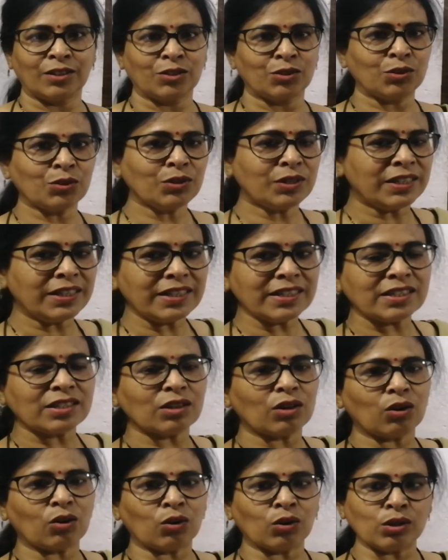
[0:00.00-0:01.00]
So these
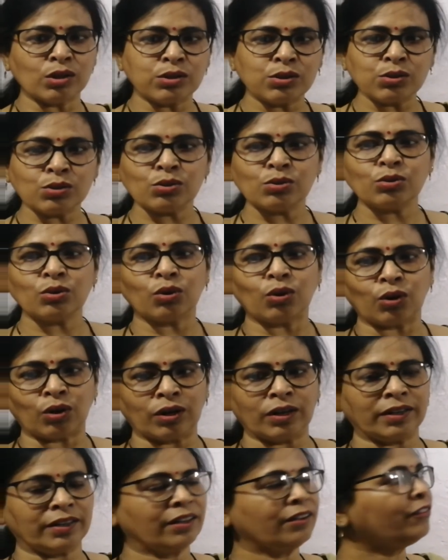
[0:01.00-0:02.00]
also
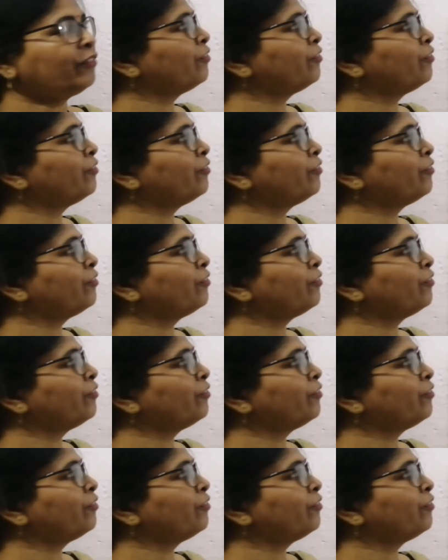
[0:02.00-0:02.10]
called the